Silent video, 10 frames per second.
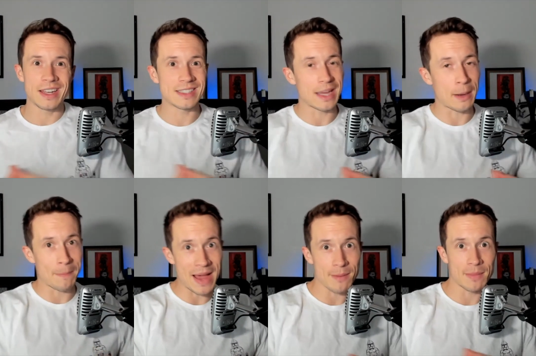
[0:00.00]
It's like
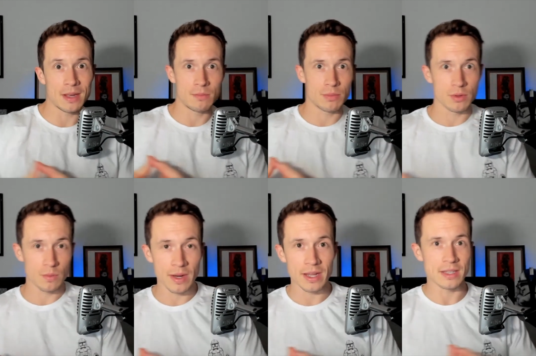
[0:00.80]
Batman and Bruce
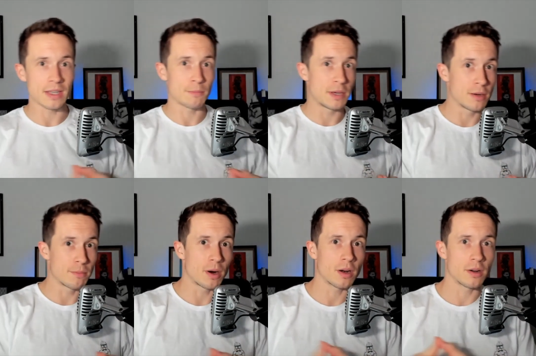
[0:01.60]
Wayne. It's like Peter
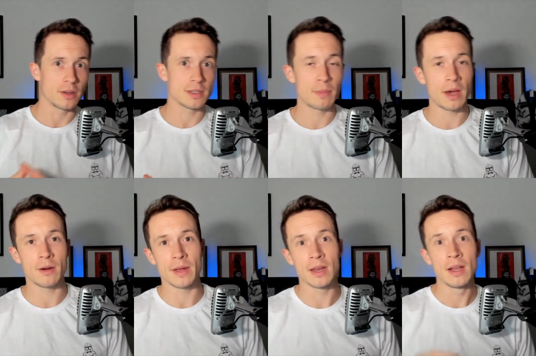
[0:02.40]
Parker and
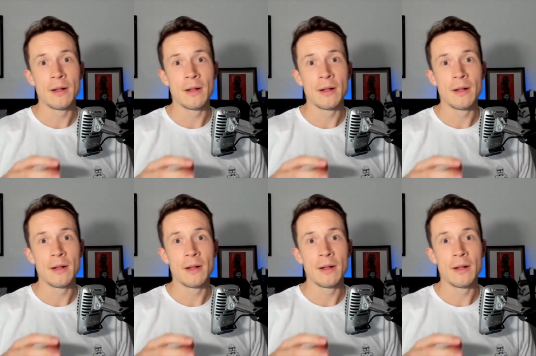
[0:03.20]
Spider-Man.